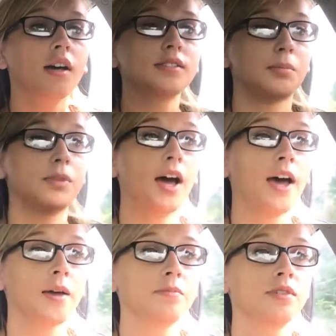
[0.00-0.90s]

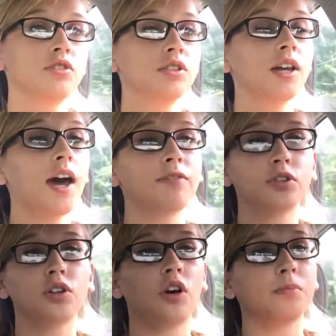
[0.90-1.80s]
sometimes just
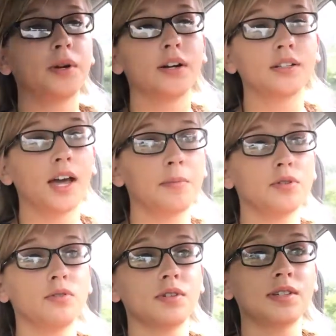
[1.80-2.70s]
after a long period of time
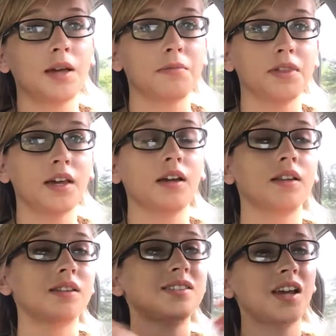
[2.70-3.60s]
of doing the same thing
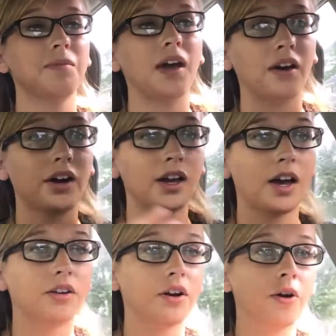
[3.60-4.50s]
in the same area
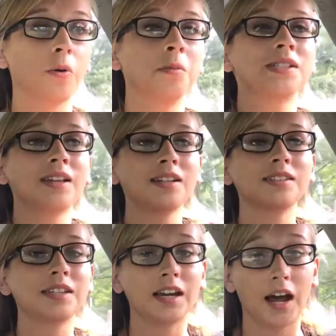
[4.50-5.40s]
at your home. It's
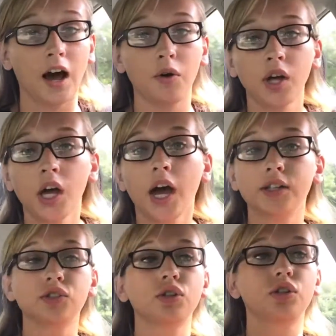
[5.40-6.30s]
nice to get out
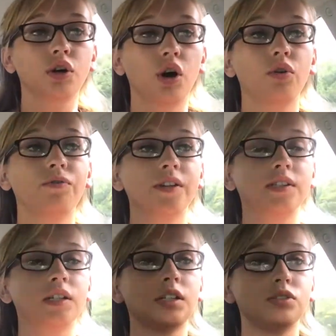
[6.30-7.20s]
and to go
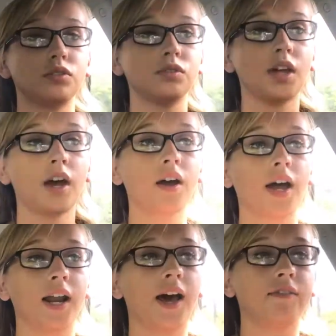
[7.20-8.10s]
physically to there
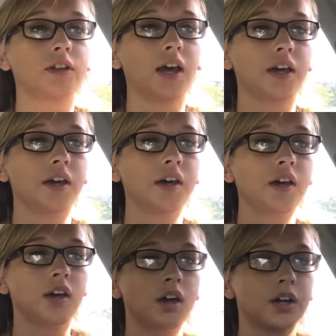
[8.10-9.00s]
and have, like,
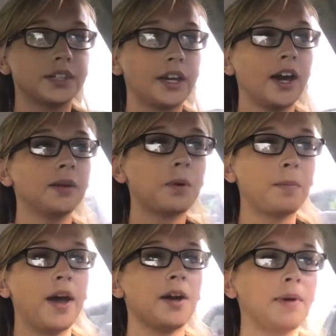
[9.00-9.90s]
because I kind of
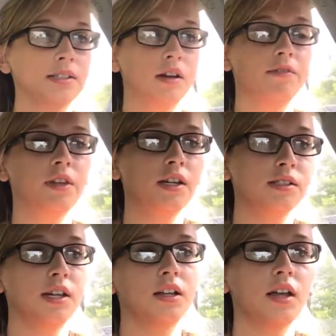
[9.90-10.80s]
prepare myself and like
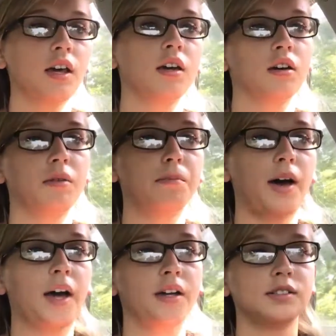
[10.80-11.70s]
set like a
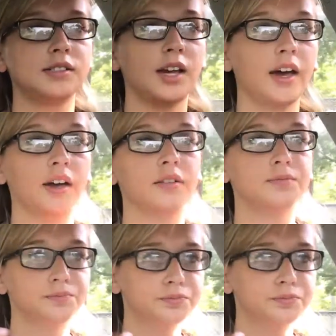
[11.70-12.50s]
mindset,